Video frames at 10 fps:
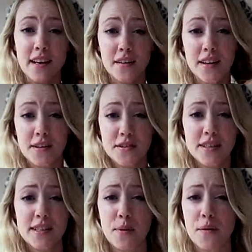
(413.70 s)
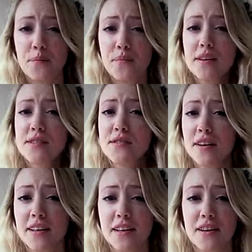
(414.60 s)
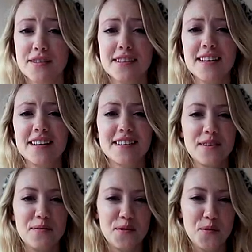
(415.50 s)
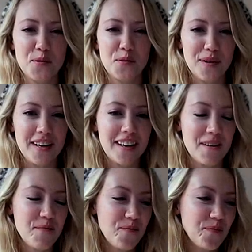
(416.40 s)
in other countries, but Australian girls, I say this as I'm twirling my hair,